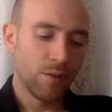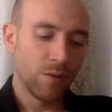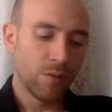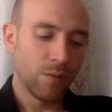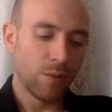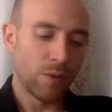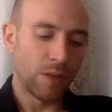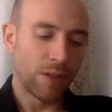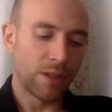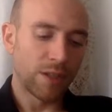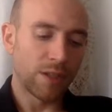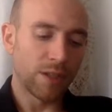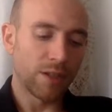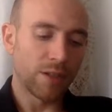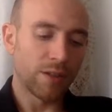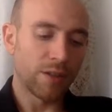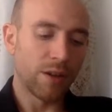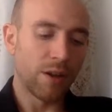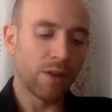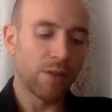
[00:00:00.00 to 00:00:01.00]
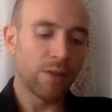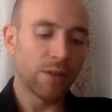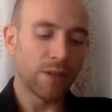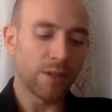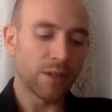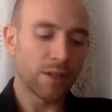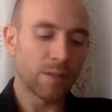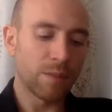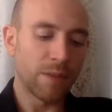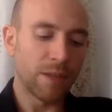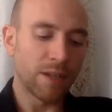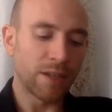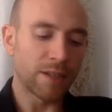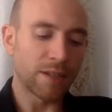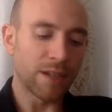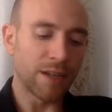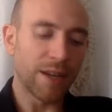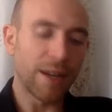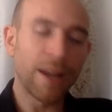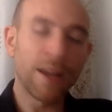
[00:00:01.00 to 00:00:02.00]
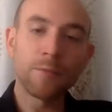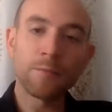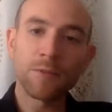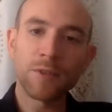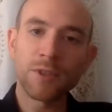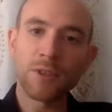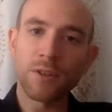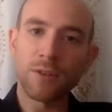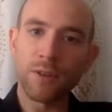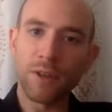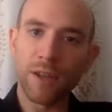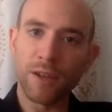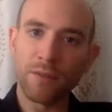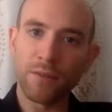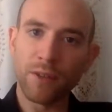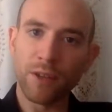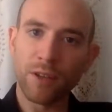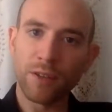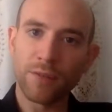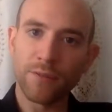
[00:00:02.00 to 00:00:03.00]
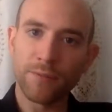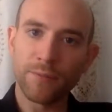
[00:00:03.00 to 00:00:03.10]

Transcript: one time noticed because I am so giving.